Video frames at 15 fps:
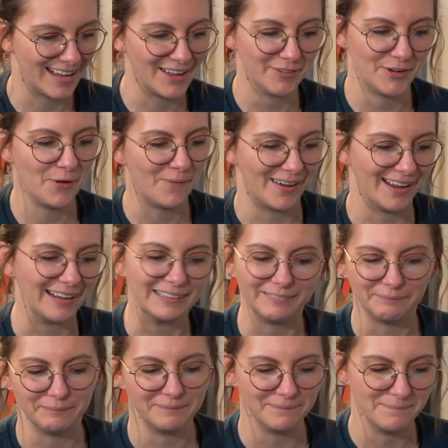I don't know why
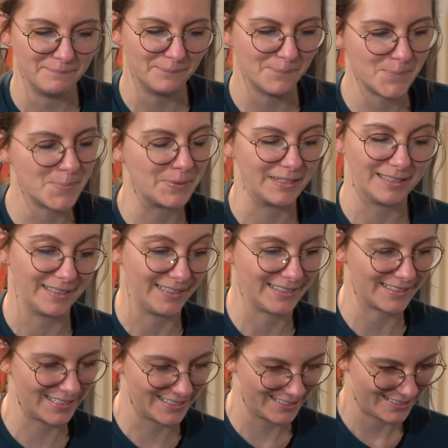I put it like
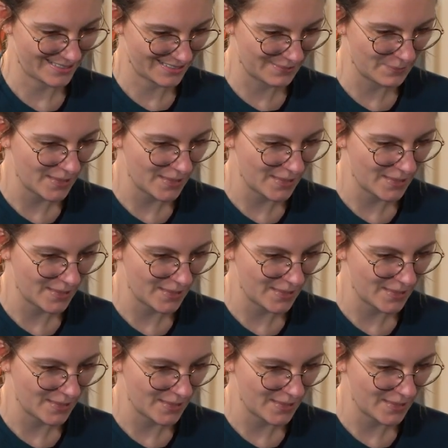this.